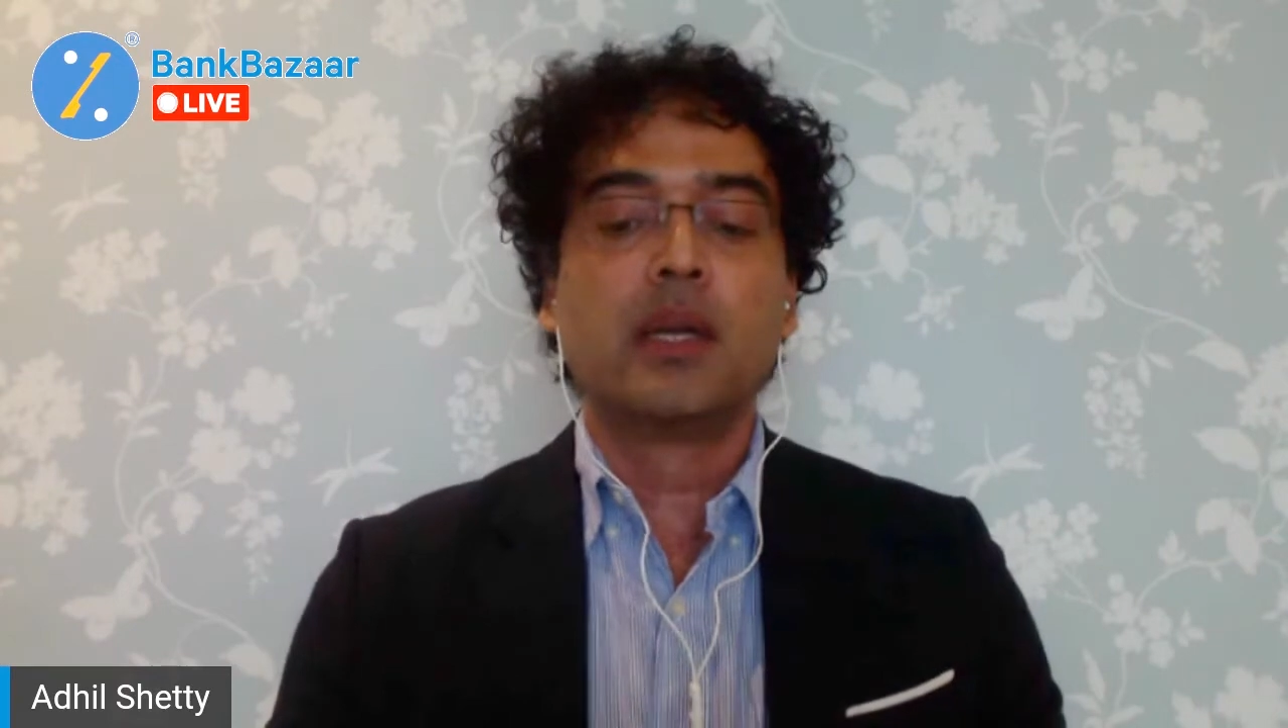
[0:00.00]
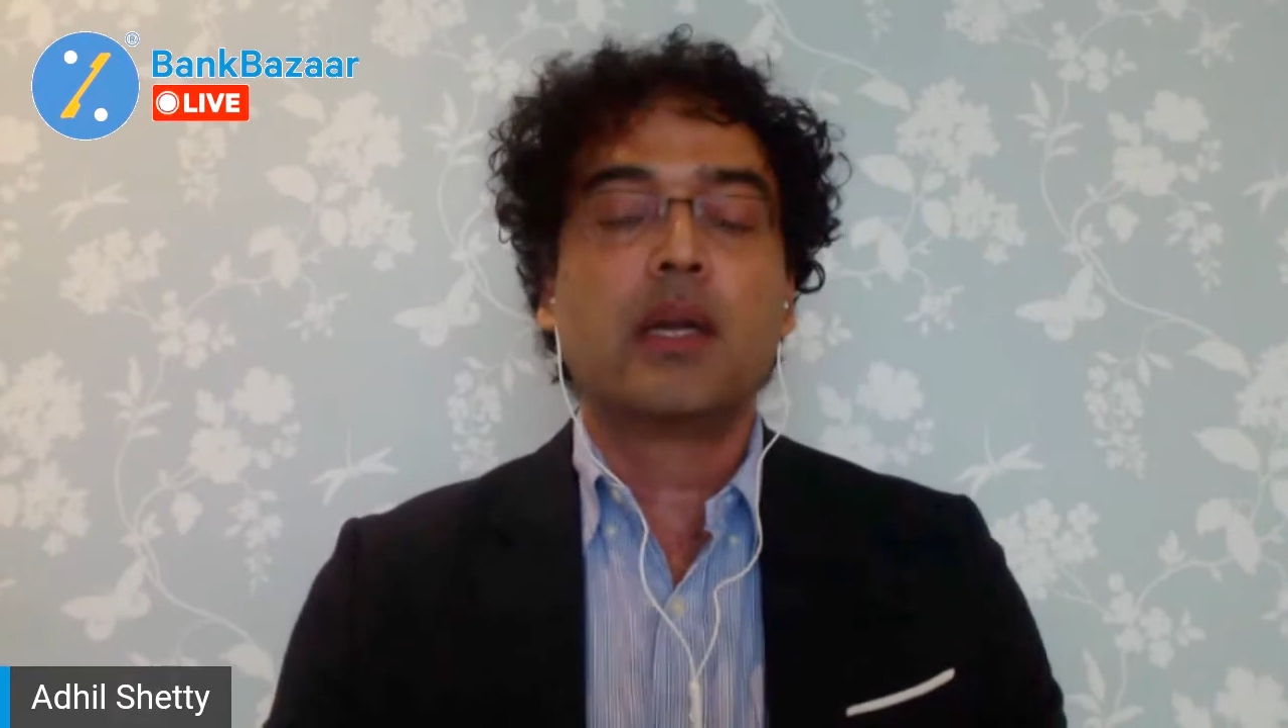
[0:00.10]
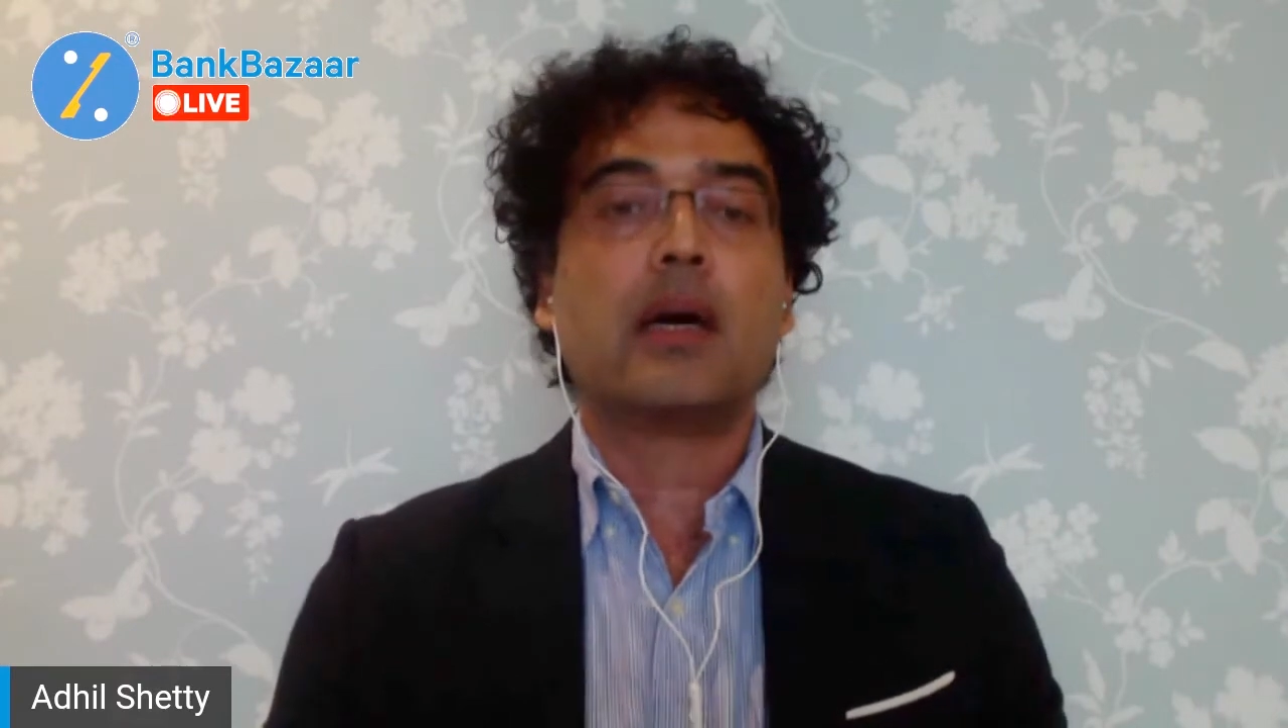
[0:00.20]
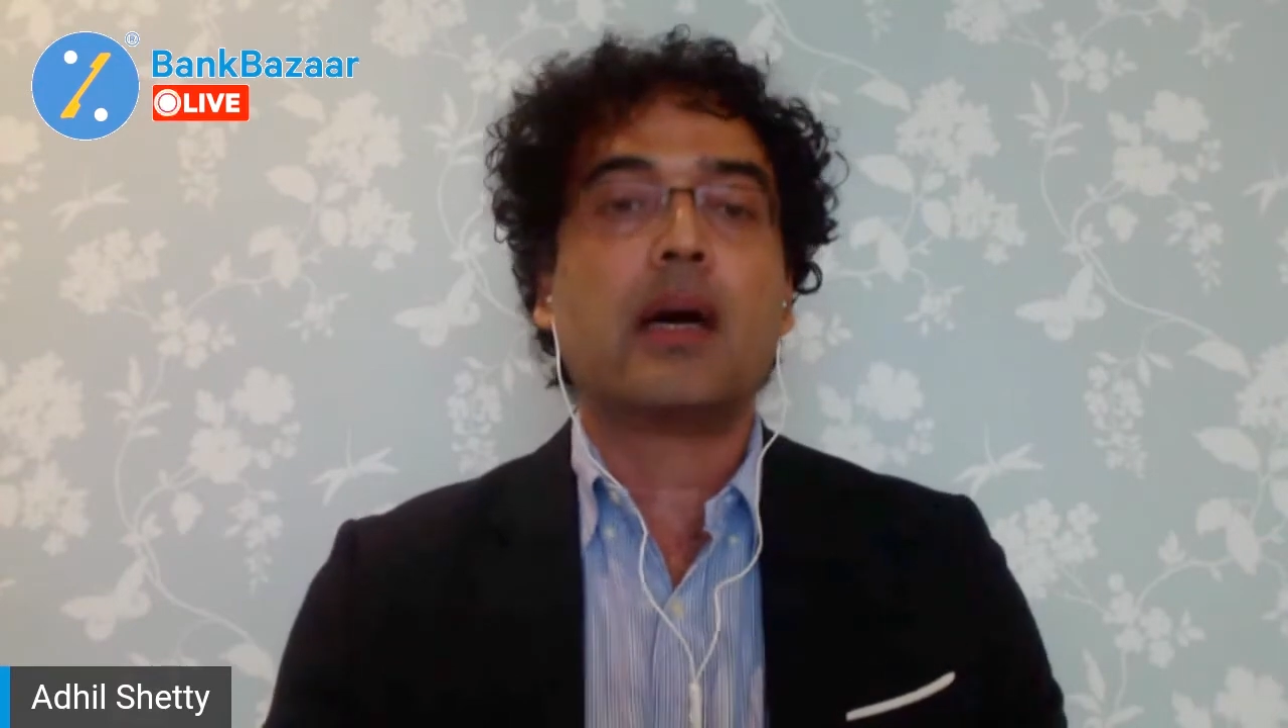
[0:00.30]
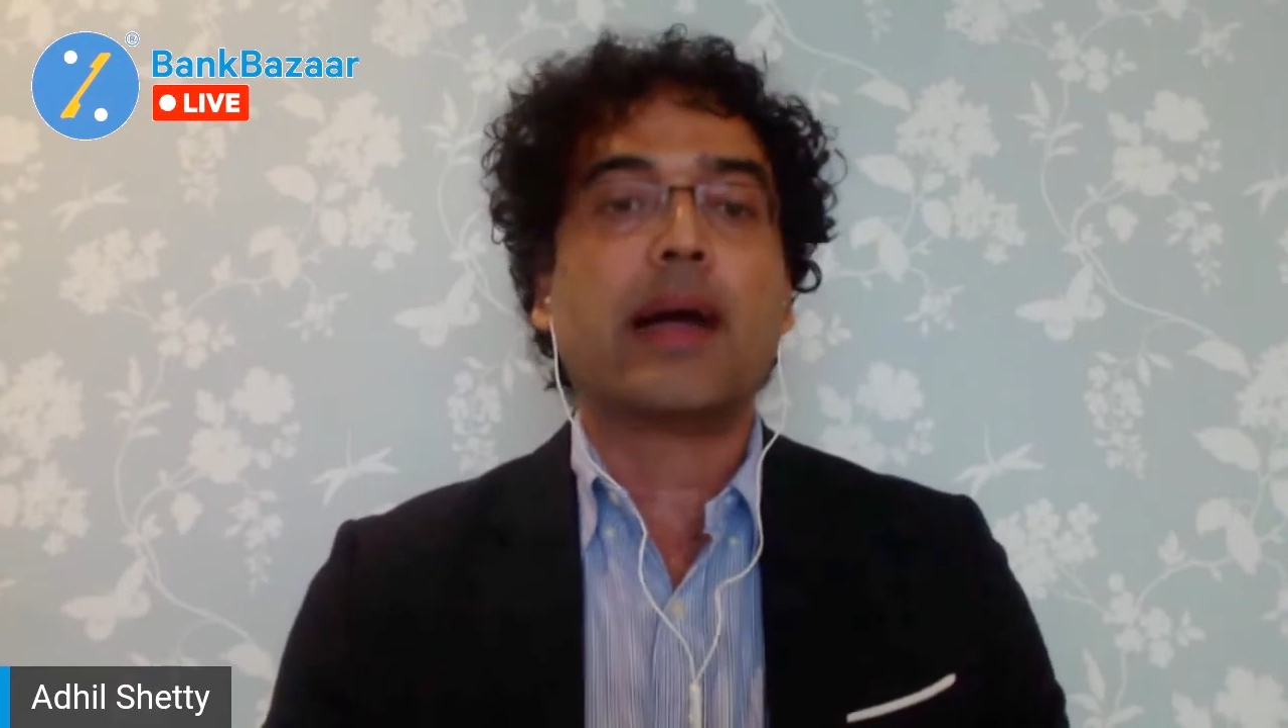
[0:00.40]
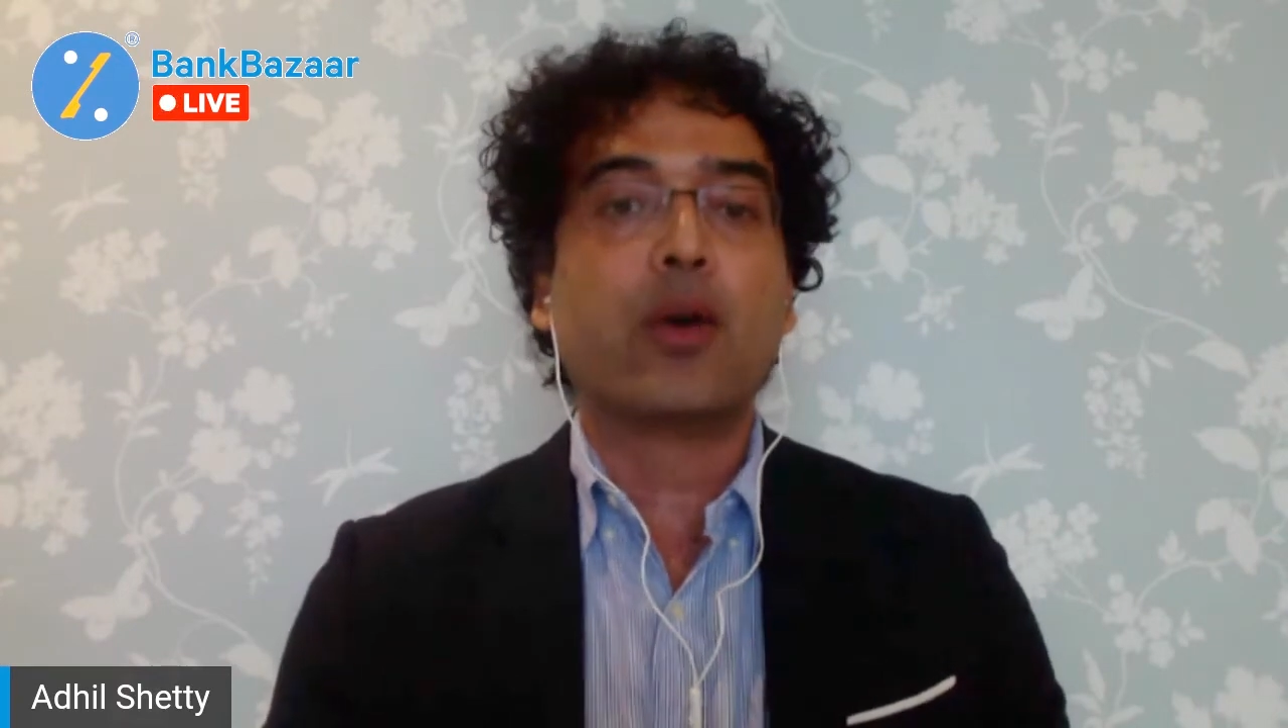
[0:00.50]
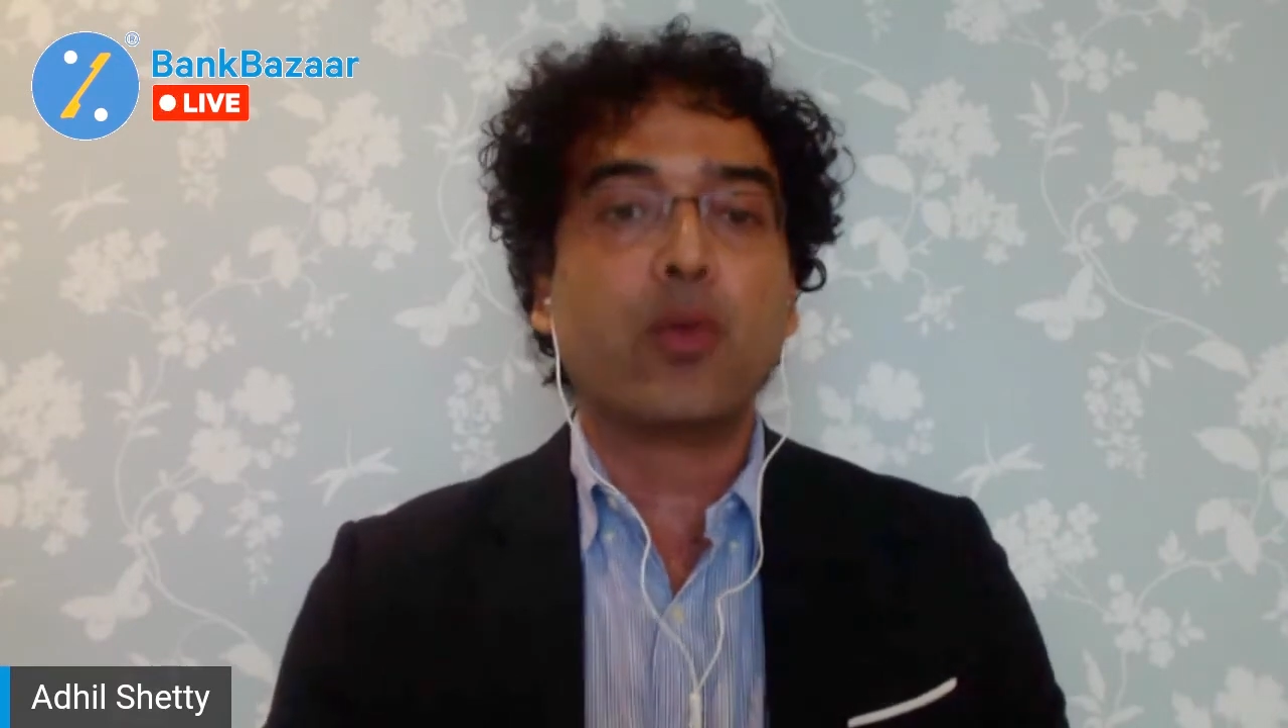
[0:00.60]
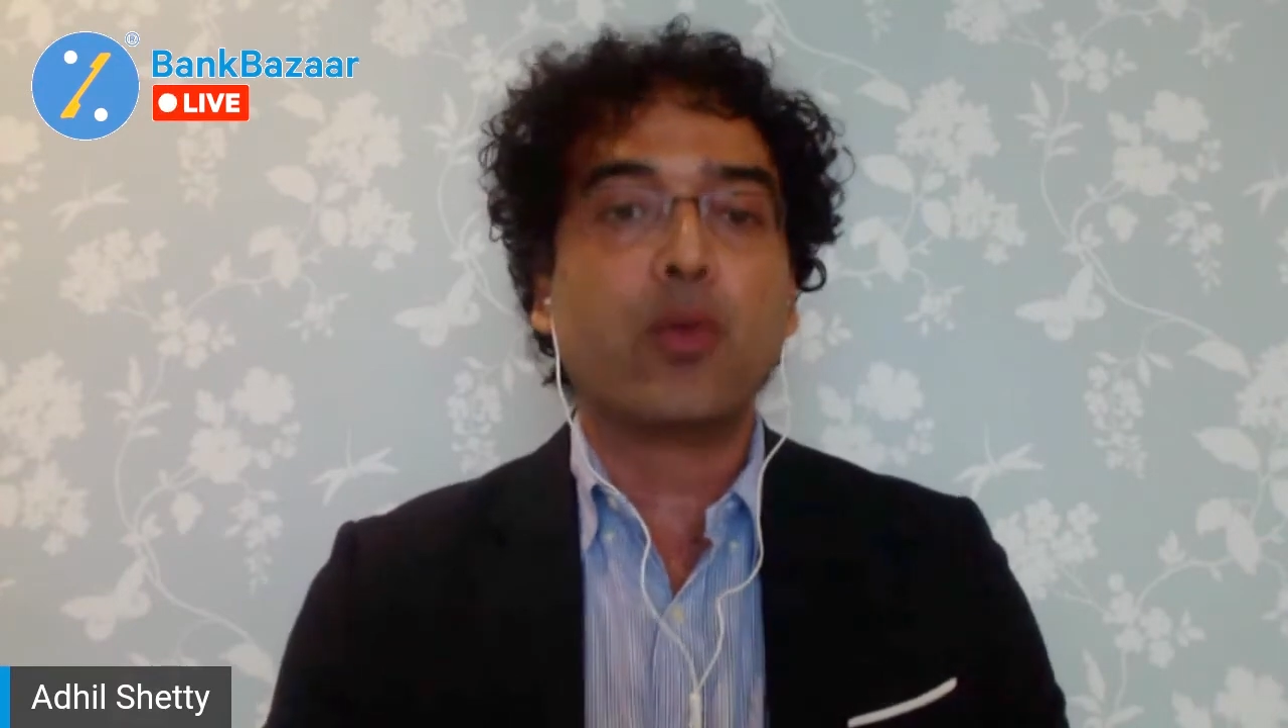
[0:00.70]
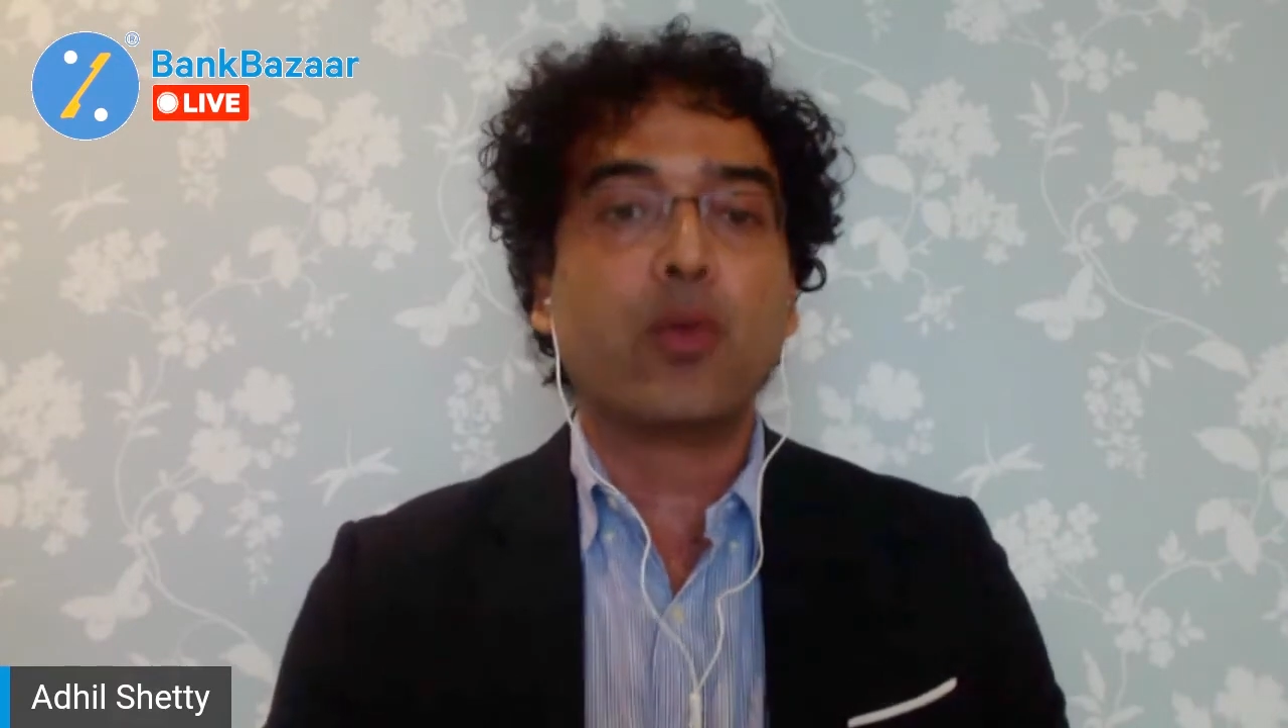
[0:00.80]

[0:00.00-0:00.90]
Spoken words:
I hope you're